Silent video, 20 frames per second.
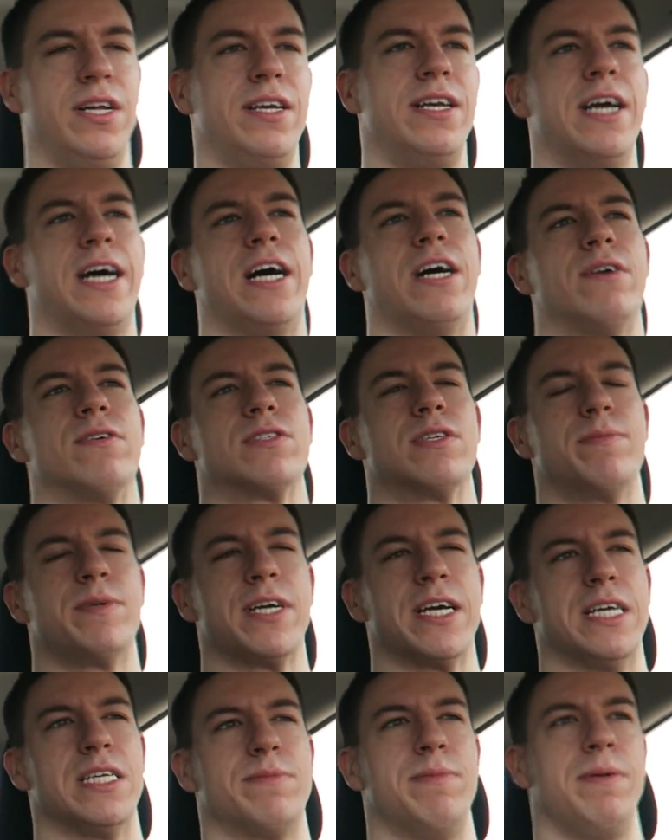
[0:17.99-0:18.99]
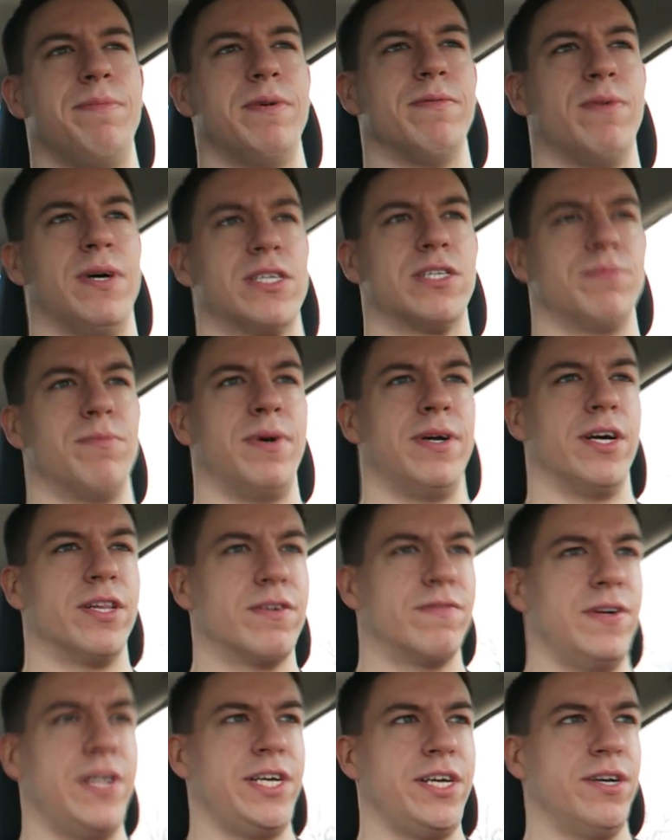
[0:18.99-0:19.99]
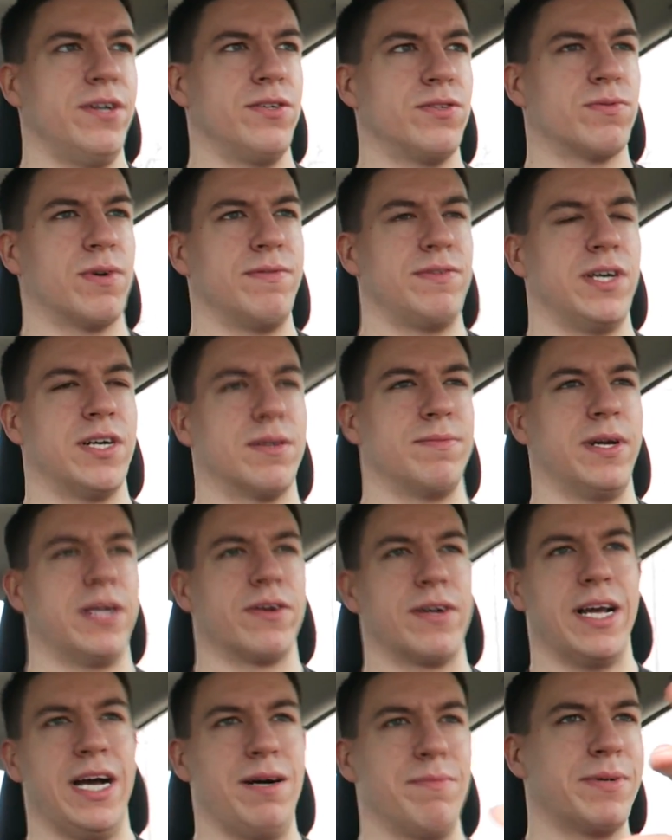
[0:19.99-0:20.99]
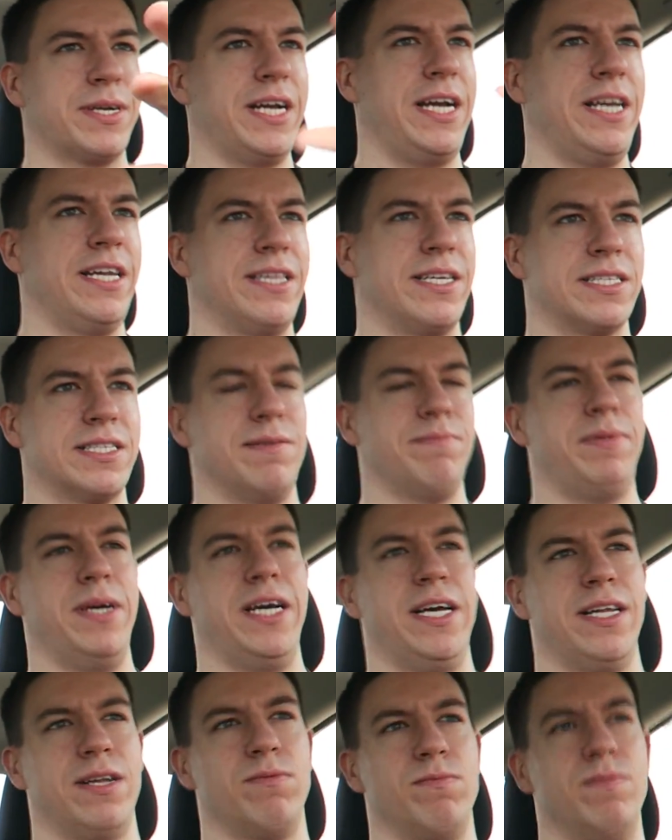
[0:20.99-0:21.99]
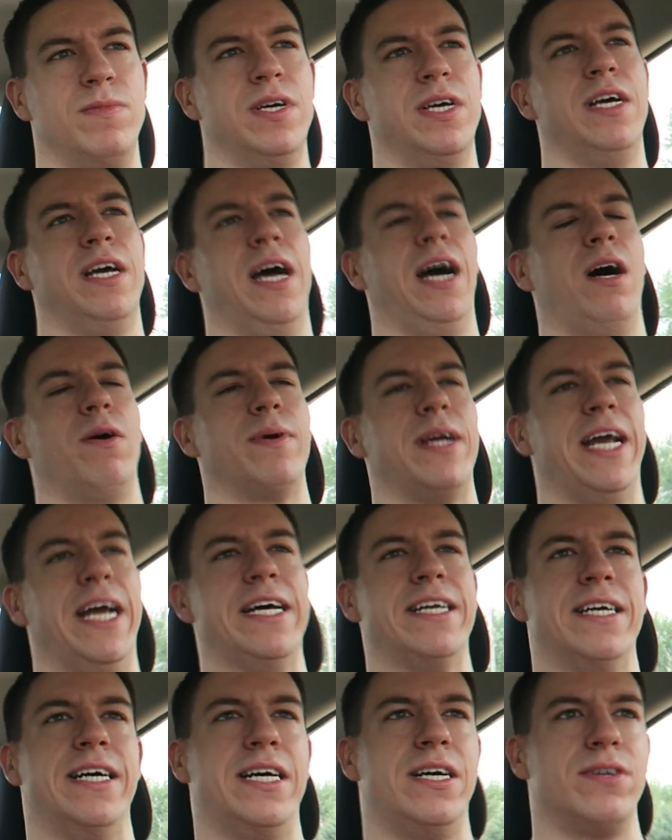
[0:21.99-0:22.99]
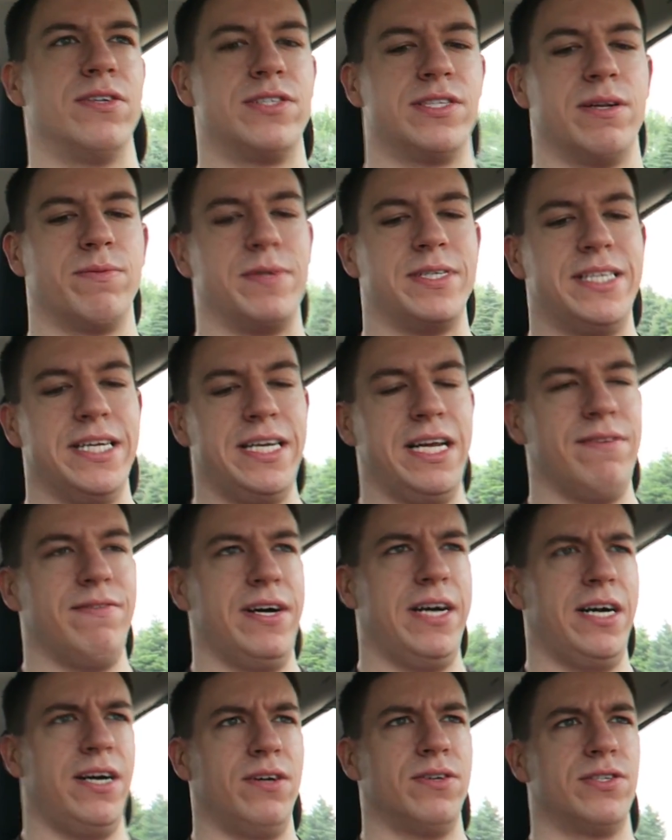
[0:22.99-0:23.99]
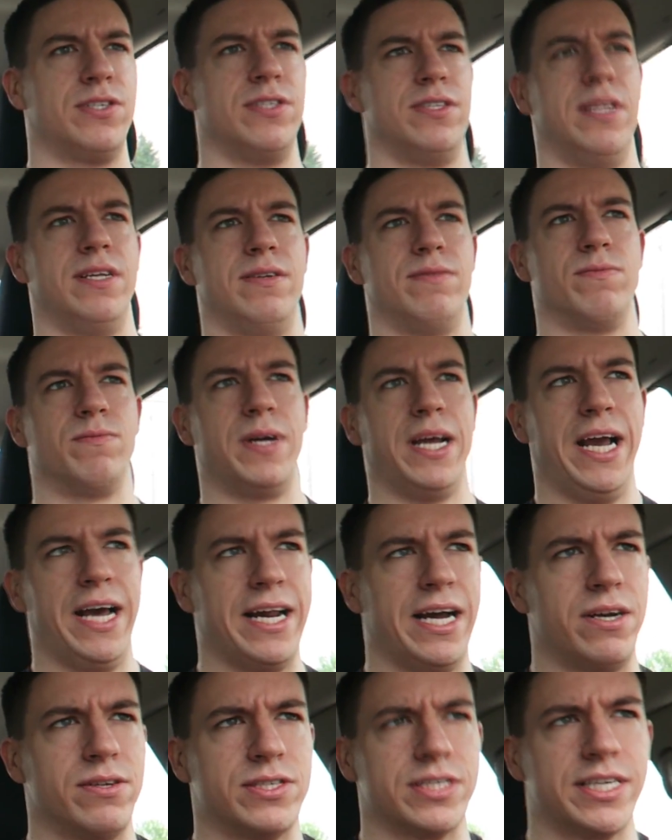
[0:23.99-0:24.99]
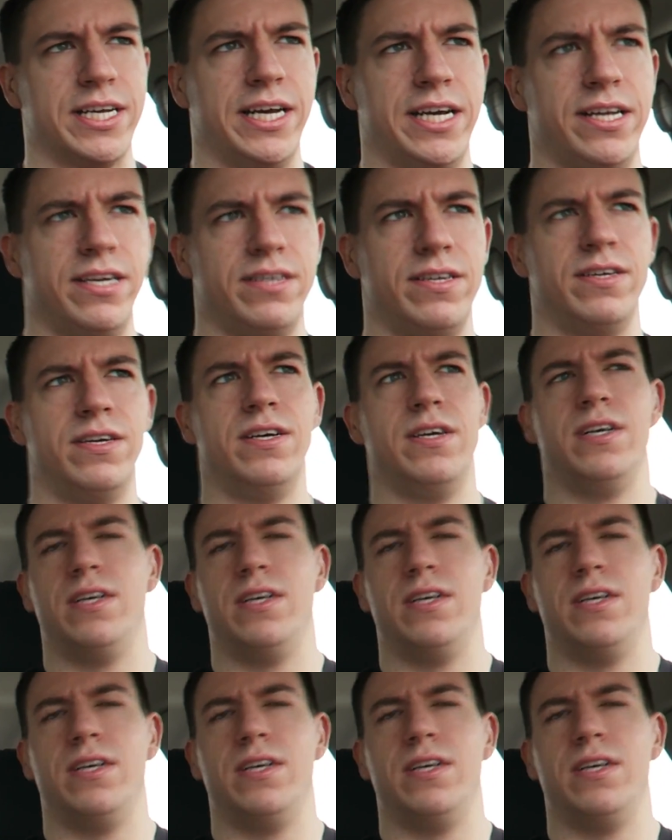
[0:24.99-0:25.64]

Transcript: Now, some of you guys maybe have watched some of my other videos where I've talked about how complicated things have been and how we had a house, then we didn't have a house, and then we had a house again,